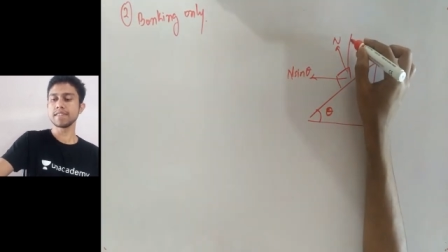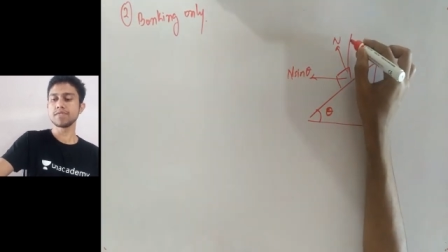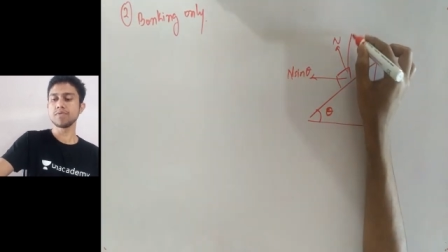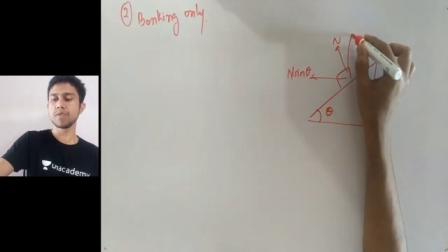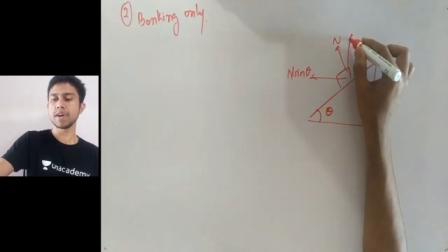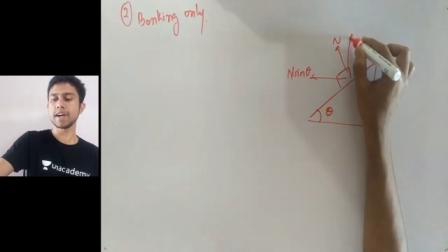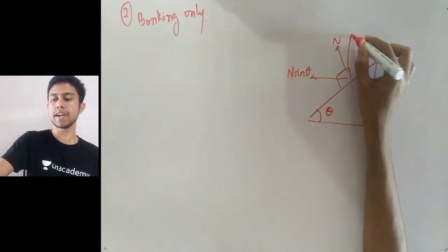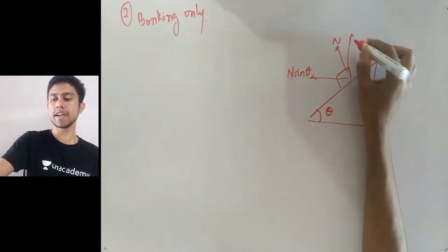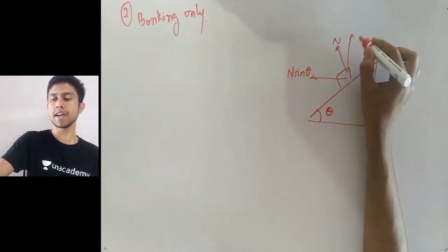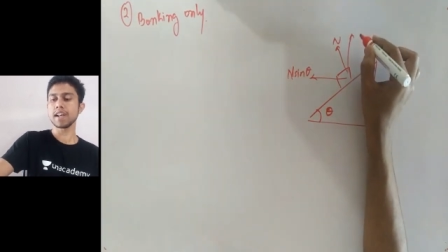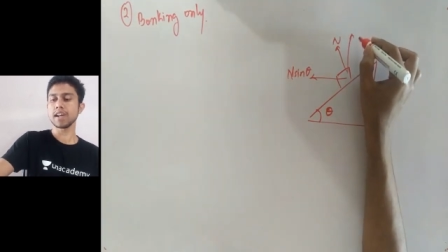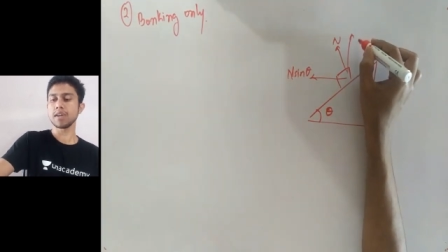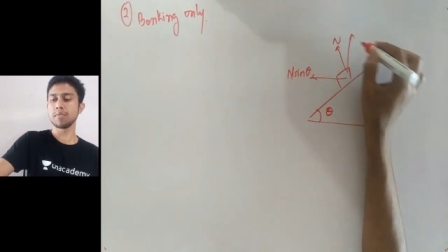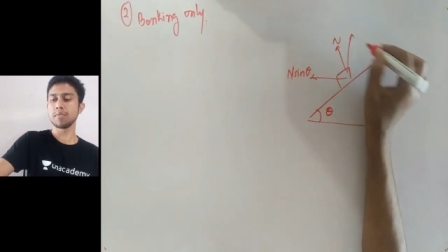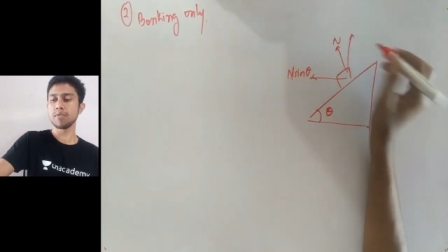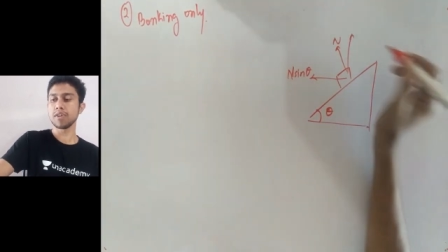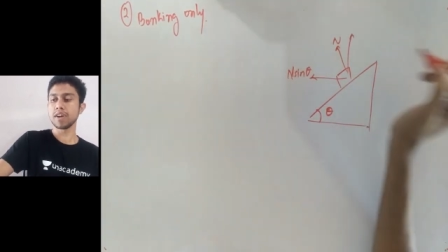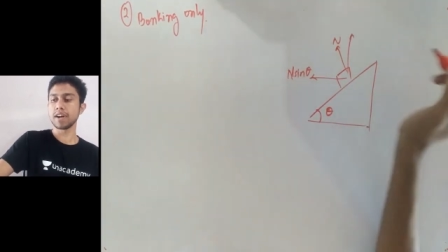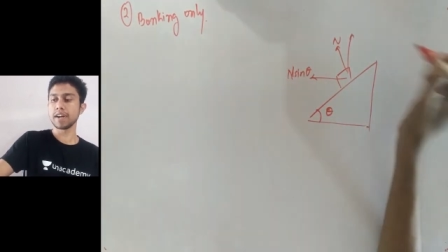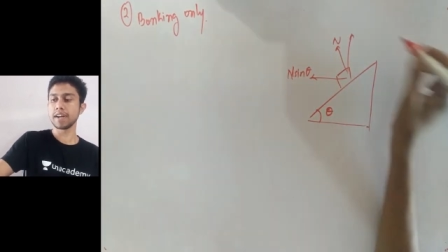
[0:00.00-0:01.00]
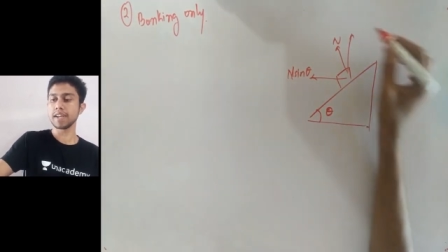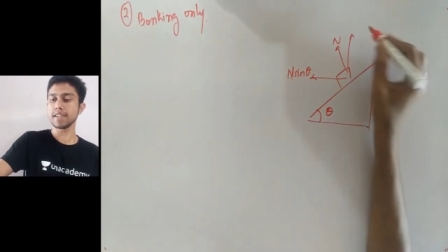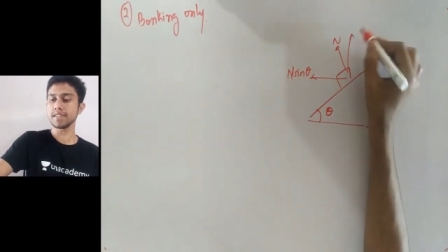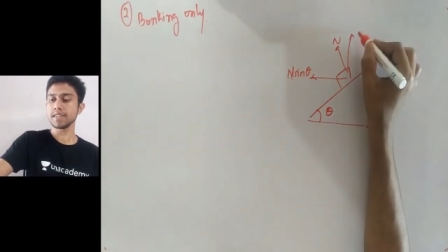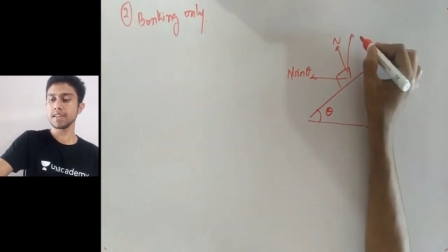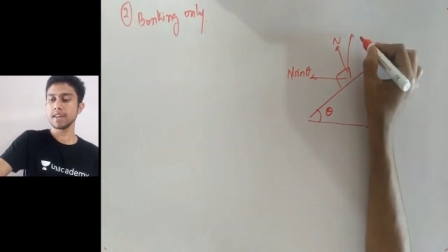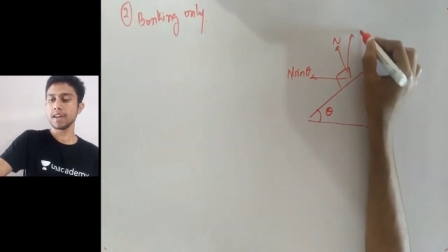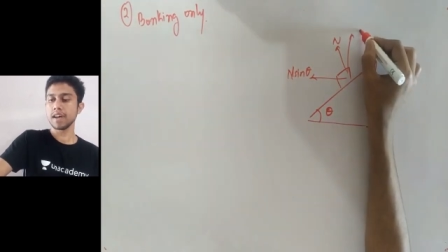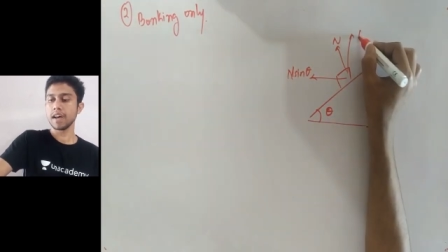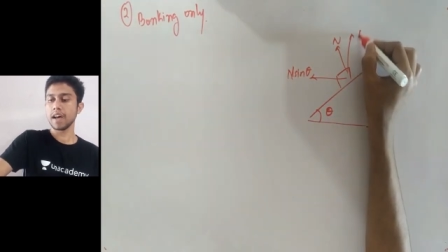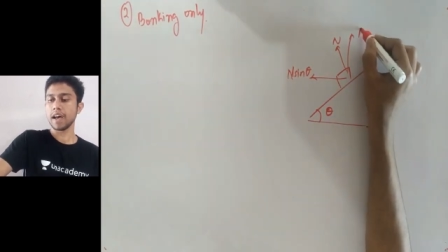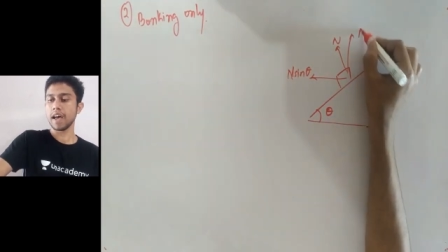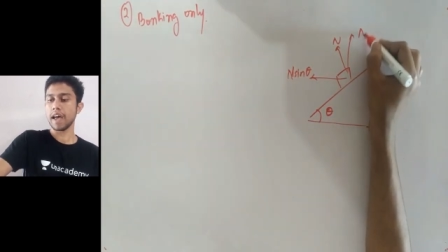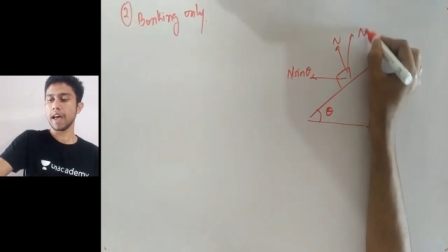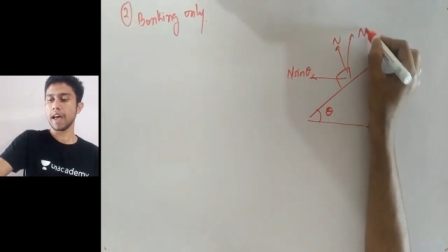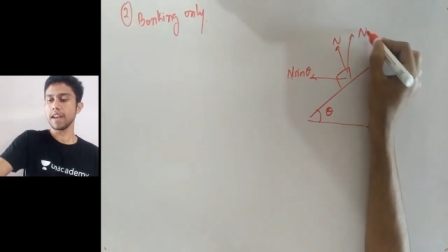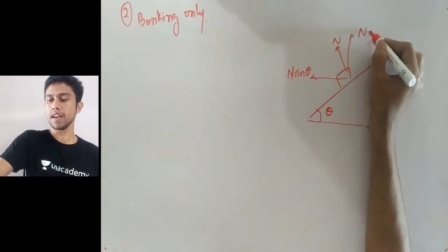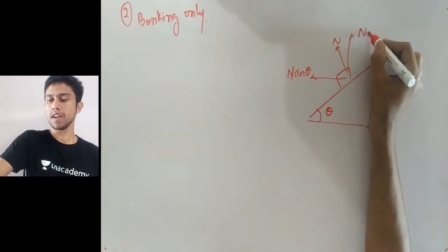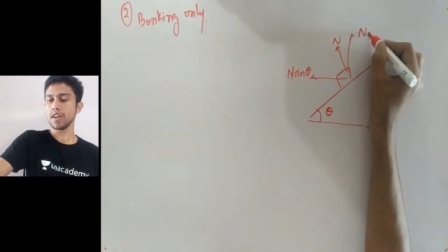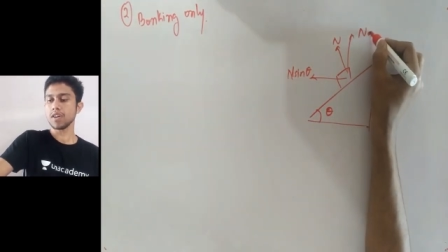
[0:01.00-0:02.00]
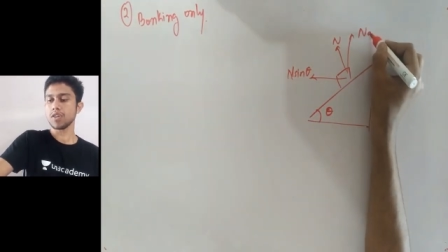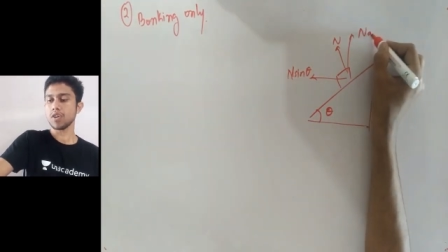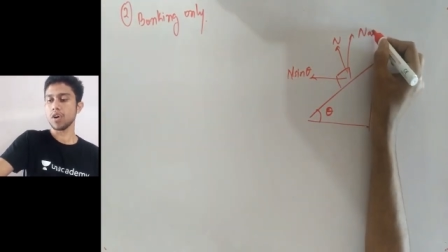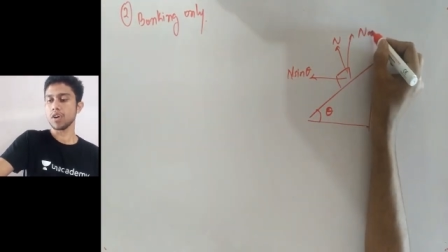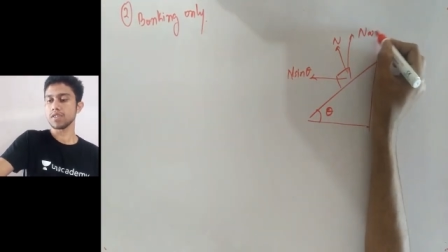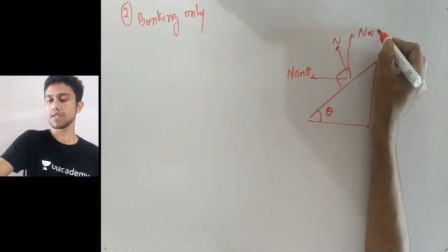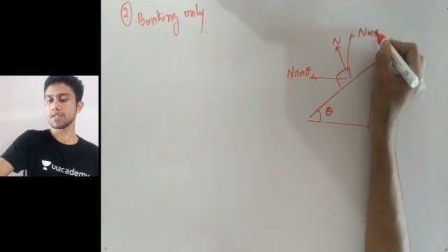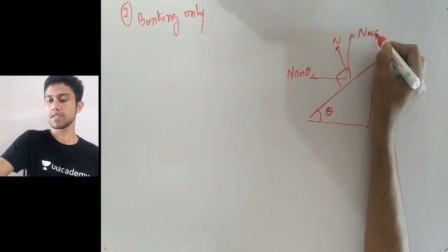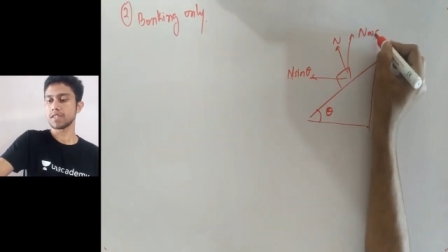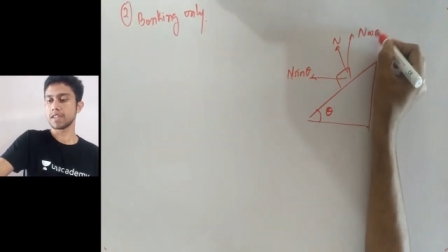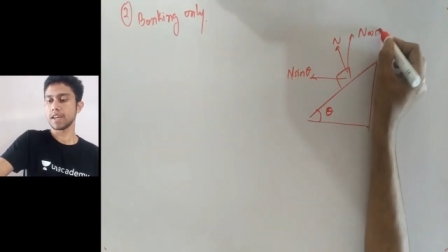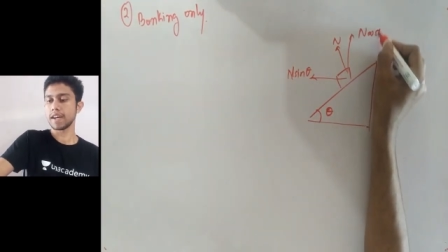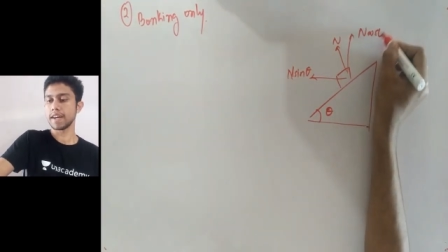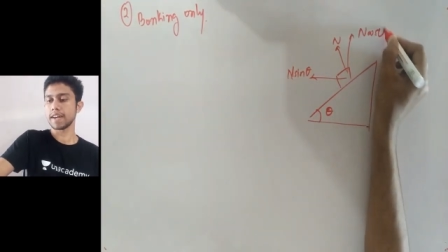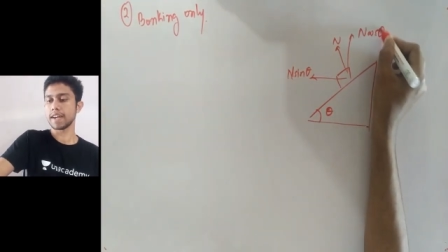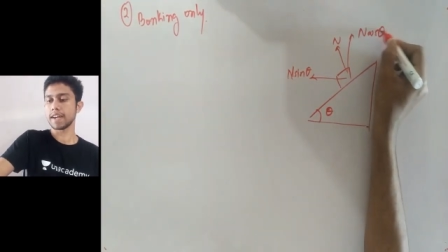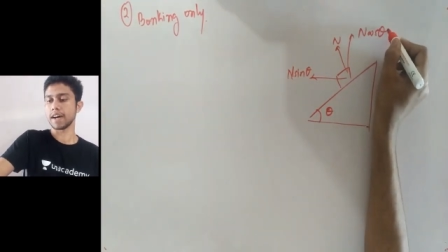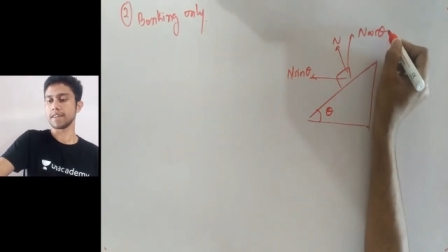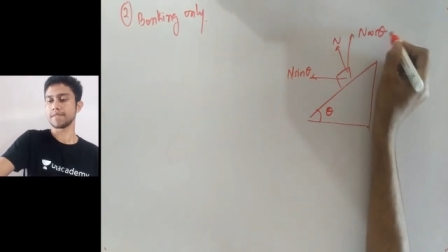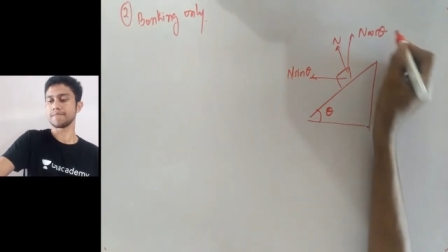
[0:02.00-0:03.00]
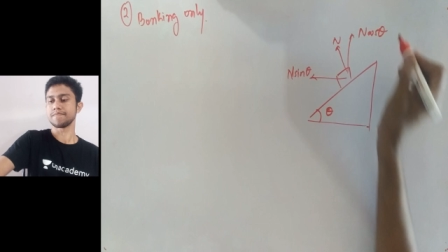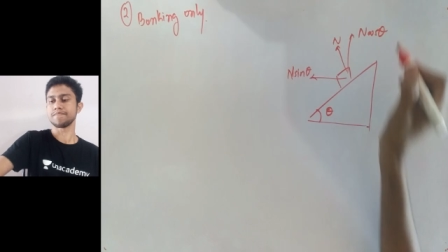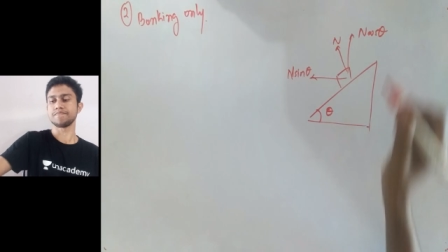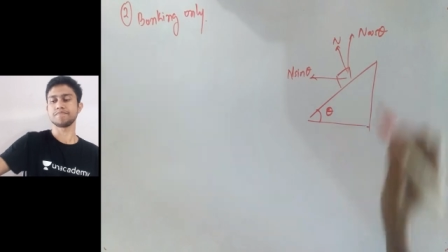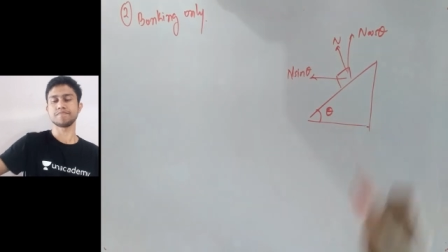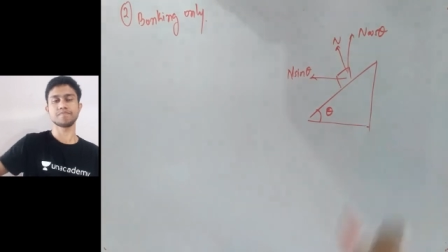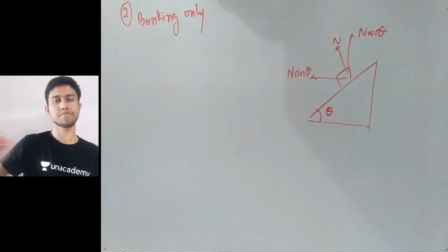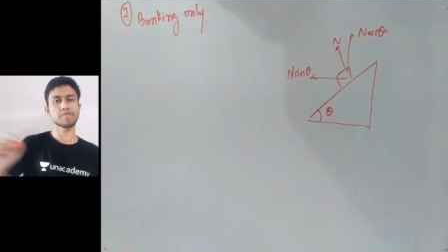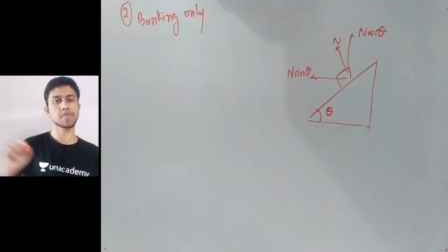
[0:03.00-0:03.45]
that this vertical component is n cos theta.